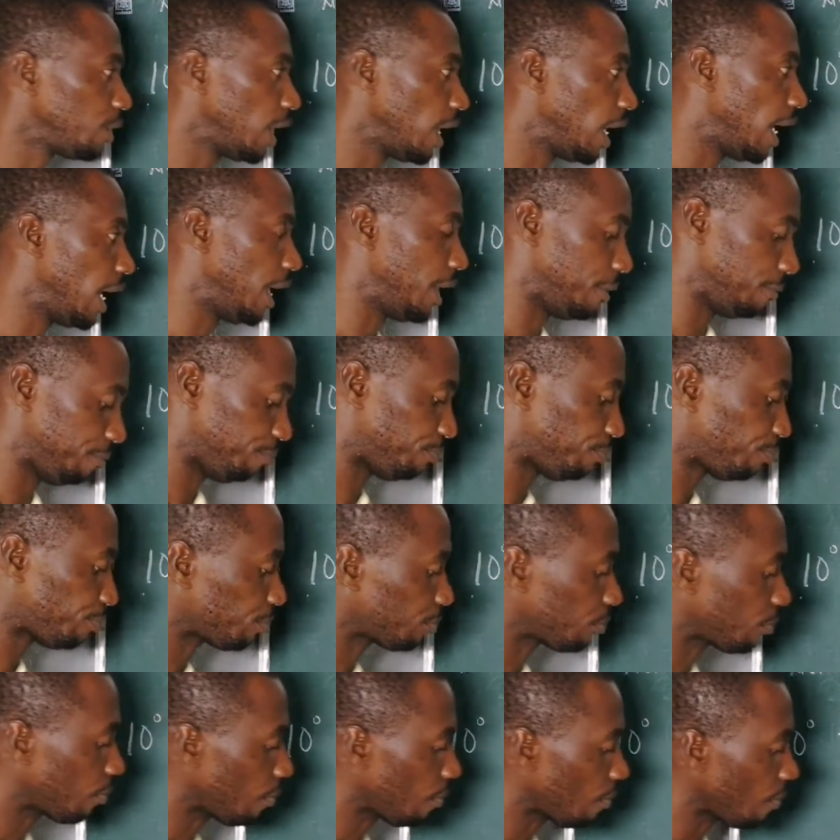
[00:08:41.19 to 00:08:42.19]
I
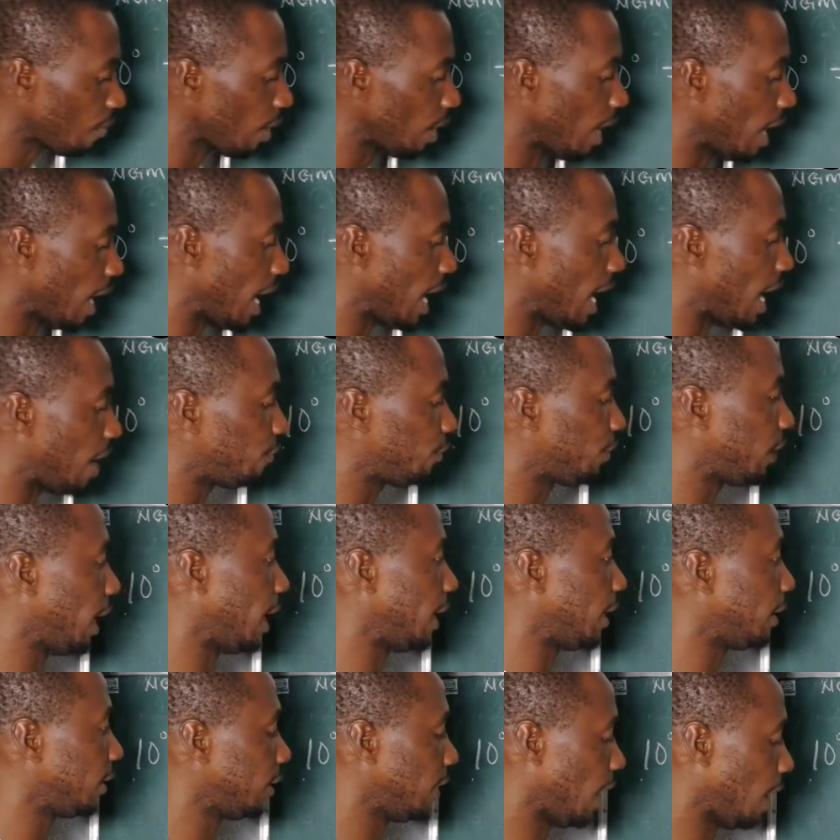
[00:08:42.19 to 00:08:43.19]
have
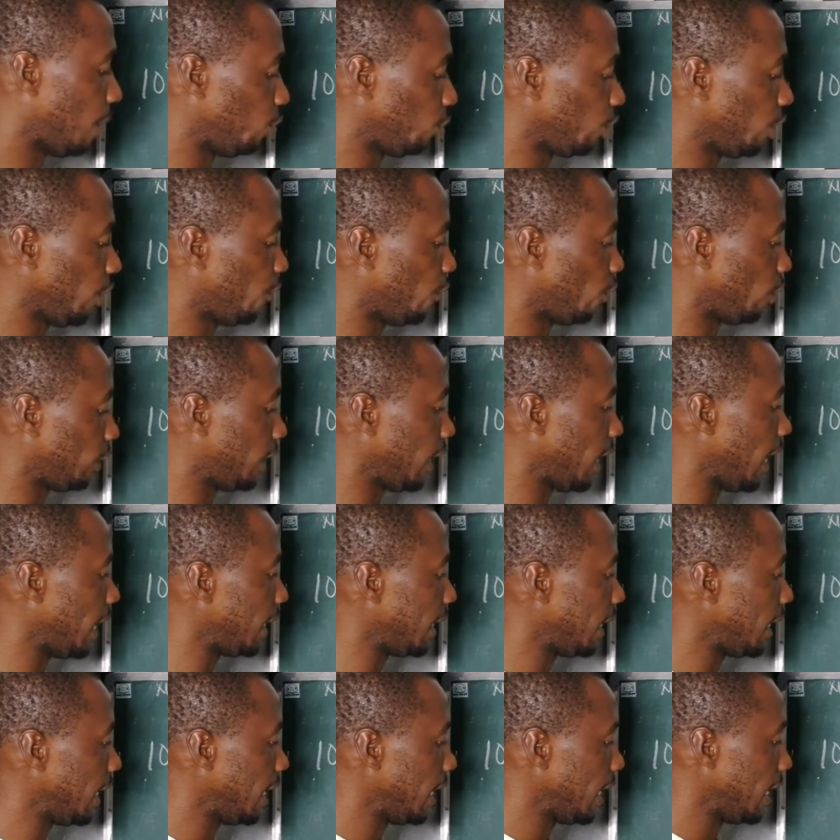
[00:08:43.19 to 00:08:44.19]
10. I'm looking for
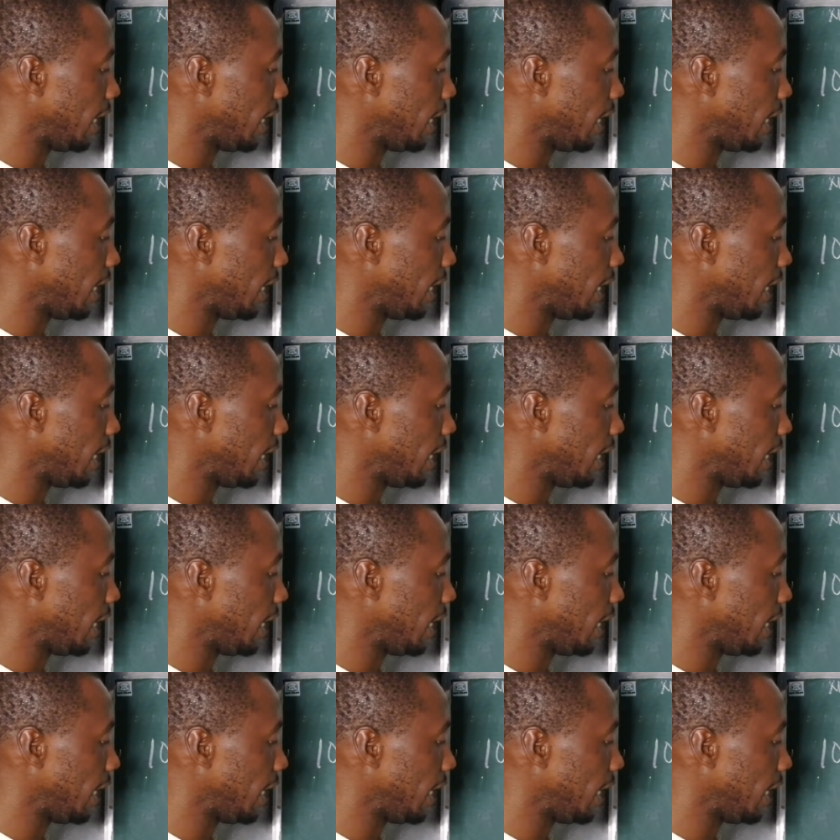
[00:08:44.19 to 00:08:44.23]
10.